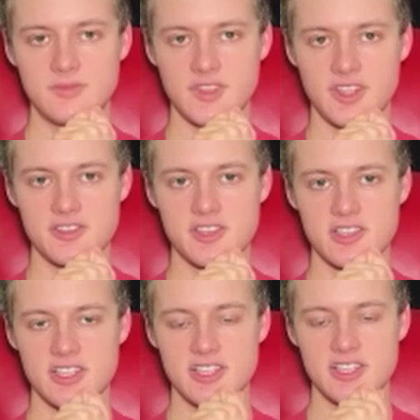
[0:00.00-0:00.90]
no,
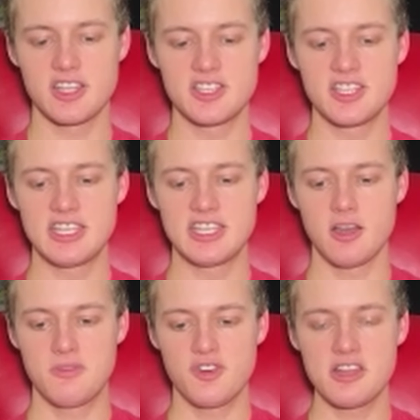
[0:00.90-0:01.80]
certainly, certainly indeed. Um,
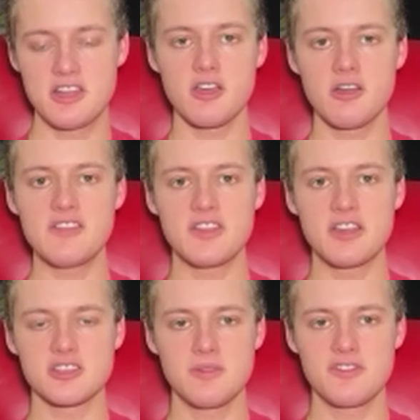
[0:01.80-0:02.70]
before I let you go, anything else
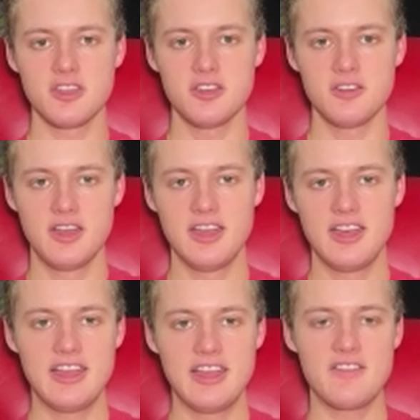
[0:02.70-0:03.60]
coming up for you
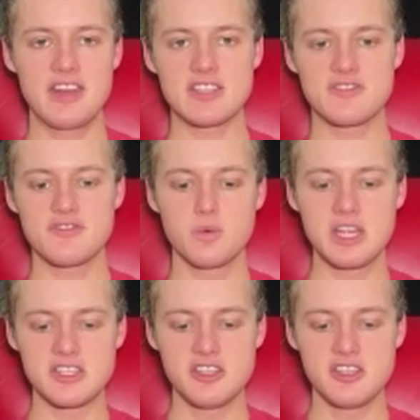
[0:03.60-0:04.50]
in the next few
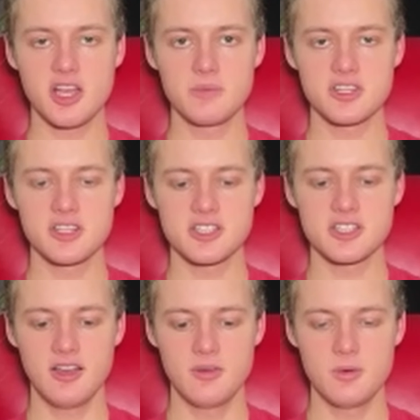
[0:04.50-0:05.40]
weeks? Are you going to come to
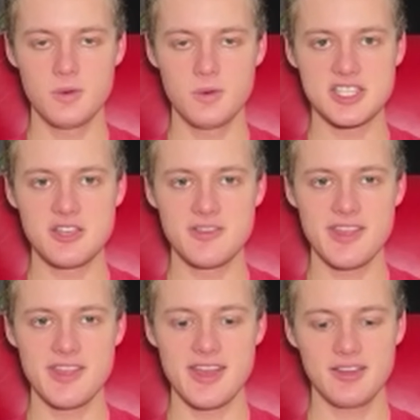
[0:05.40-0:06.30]
Qatar? Will we see you
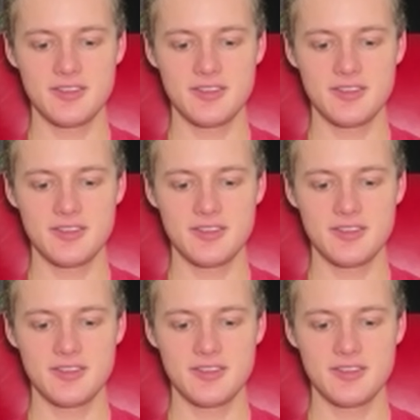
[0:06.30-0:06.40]
there?